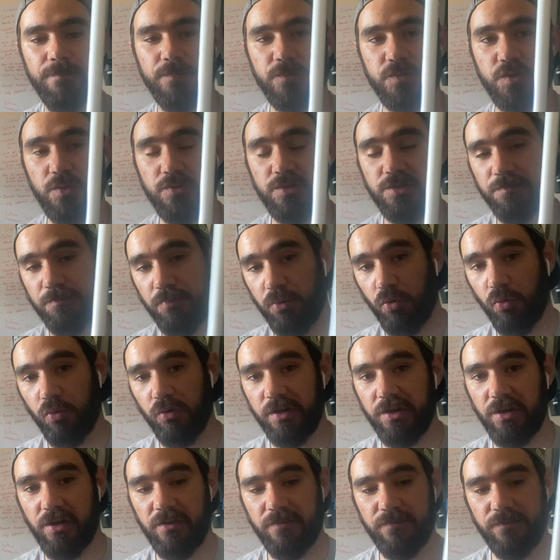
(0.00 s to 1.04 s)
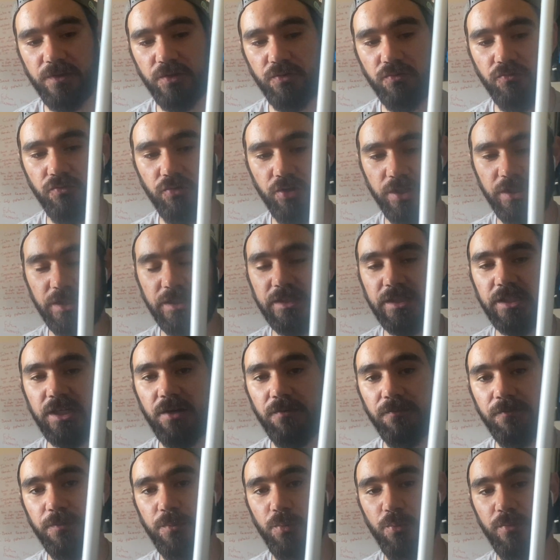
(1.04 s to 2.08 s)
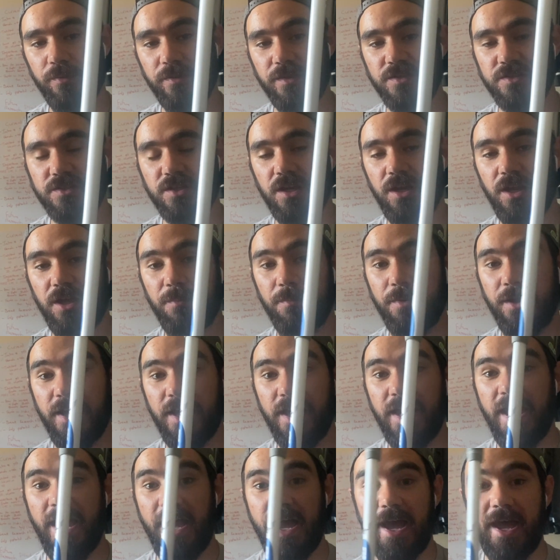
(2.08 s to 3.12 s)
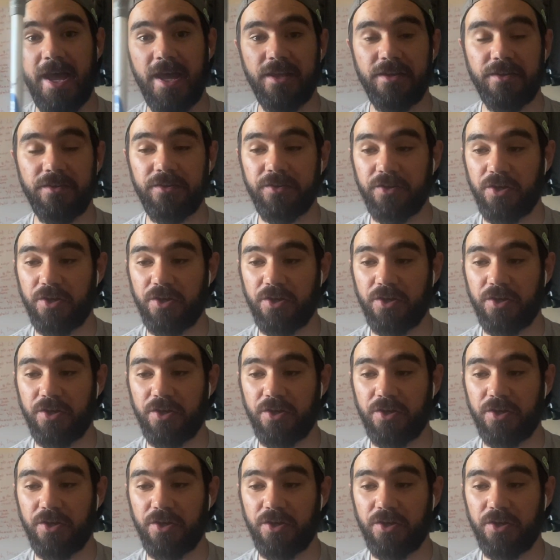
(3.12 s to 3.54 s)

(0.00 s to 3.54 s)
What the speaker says: So it's important I feel really comfortable with this club. And